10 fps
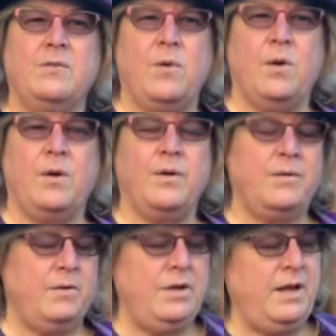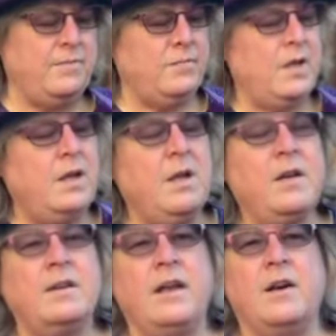4. Okay.
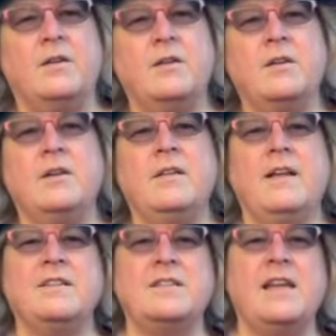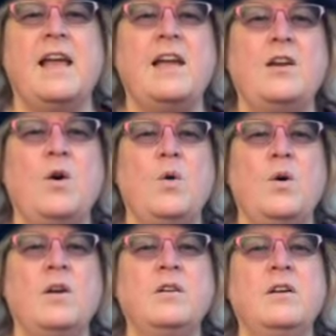Now, that's the A
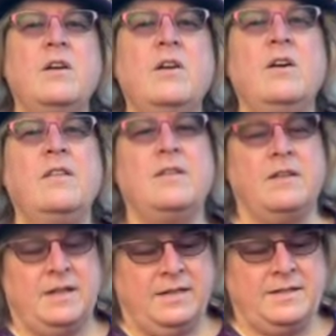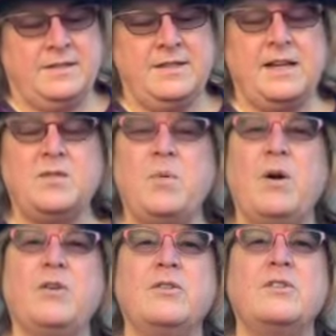chord, and its next
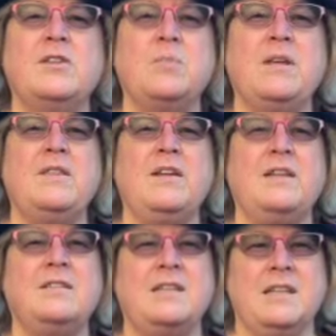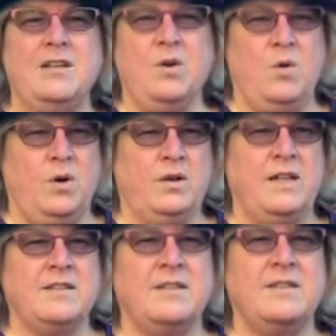partner is going to be the D chord,
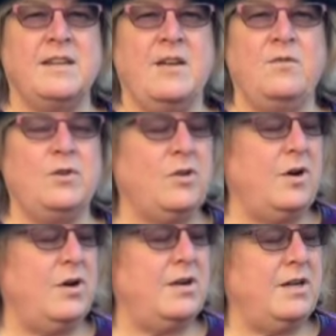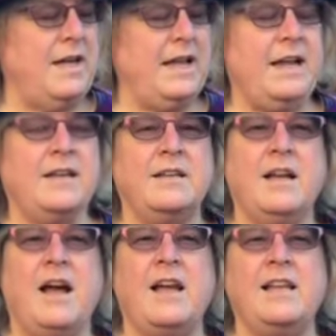as in David or dog. And
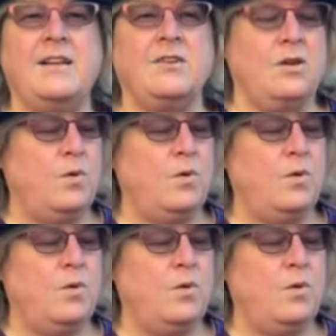I like to go